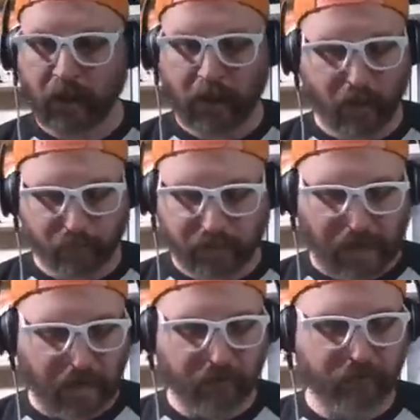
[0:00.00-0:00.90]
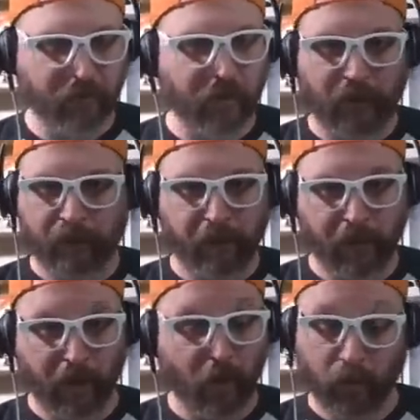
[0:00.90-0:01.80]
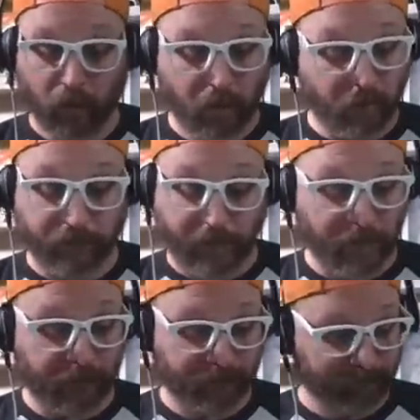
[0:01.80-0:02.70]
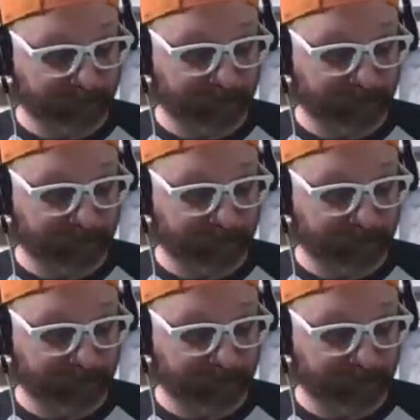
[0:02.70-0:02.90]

Um, guys, you know that